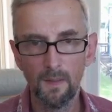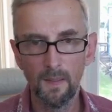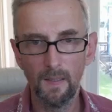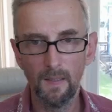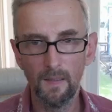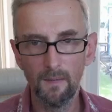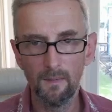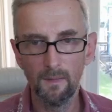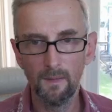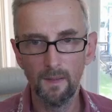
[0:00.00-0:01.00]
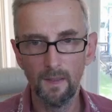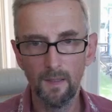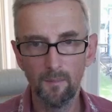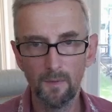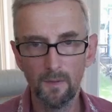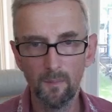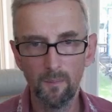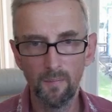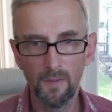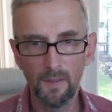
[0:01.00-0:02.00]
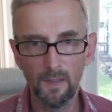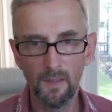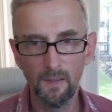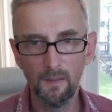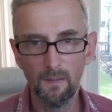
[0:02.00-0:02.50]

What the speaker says: and I am going to bring in